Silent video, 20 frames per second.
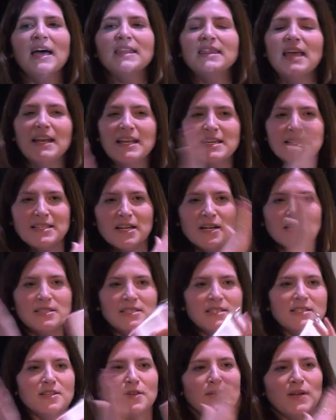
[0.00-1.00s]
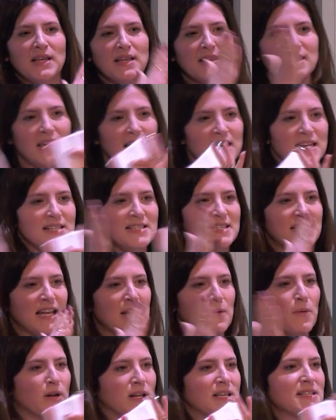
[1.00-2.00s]
Then he started doing this and
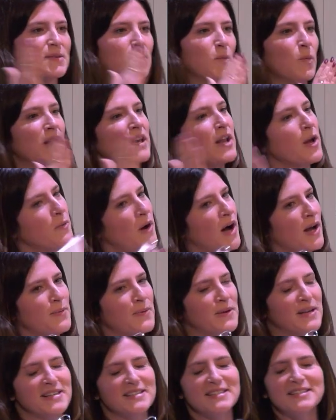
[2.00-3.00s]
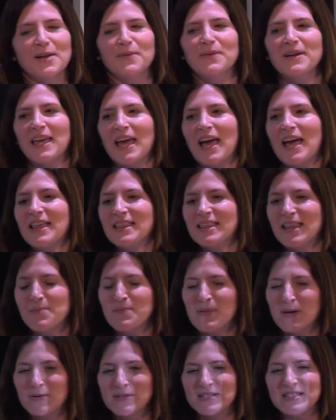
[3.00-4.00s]
he wanted some window wipers, so again they
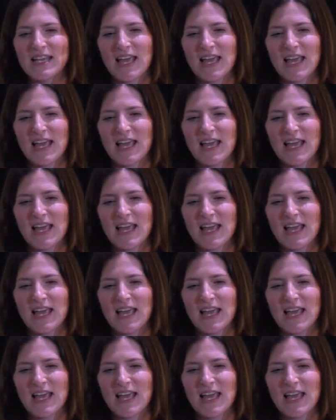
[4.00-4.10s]
built